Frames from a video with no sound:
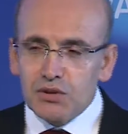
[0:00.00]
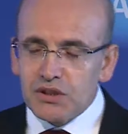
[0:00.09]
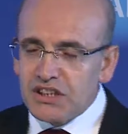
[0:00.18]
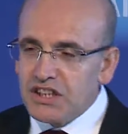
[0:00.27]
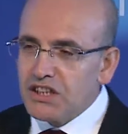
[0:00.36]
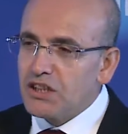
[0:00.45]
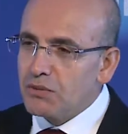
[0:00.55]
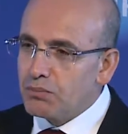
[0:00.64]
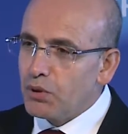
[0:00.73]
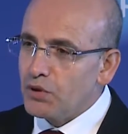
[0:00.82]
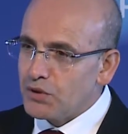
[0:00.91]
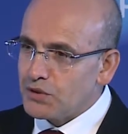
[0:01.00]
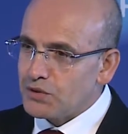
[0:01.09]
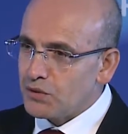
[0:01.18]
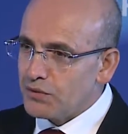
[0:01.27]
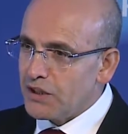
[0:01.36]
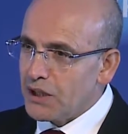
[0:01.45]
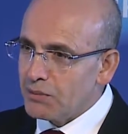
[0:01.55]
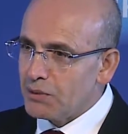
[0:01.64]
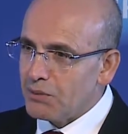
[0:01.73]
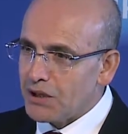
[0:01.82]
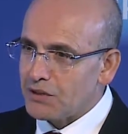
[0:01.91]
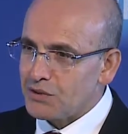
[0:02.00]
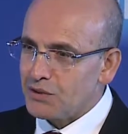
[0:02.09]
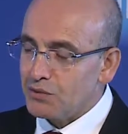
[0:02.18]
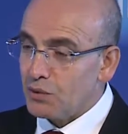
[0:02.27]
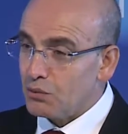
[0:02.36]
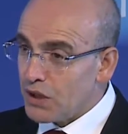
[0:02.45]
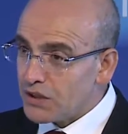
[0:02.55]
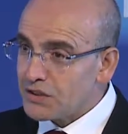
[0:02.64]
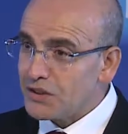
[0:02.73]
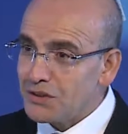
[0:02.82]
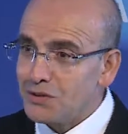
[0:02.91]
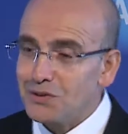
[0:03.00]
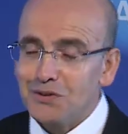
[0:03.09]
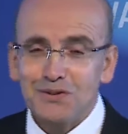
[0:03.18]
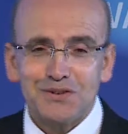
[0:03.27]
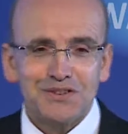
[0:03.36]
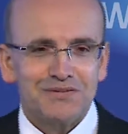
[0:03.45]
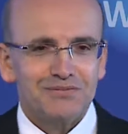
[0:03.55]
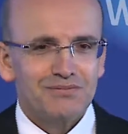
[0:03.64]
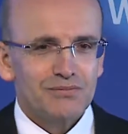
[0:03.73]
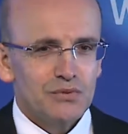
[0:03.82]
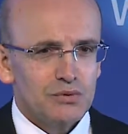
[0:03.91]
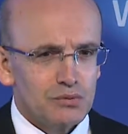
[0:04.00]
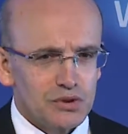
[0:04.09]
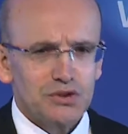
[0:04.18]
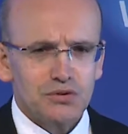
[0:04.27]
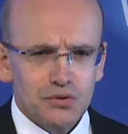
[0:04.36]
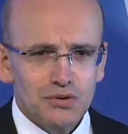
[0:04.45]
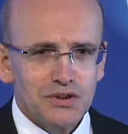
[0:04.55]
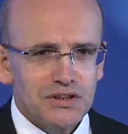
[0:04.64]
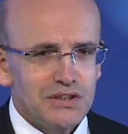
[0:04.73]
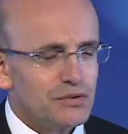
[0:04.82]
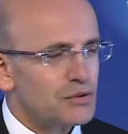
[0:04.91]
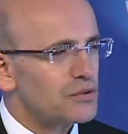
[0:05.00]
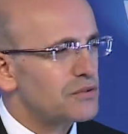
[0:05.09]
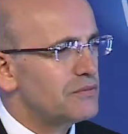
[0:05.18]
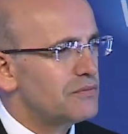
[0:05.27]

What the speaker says: key components of a labor market reform were actually introduced, which is usually difficult.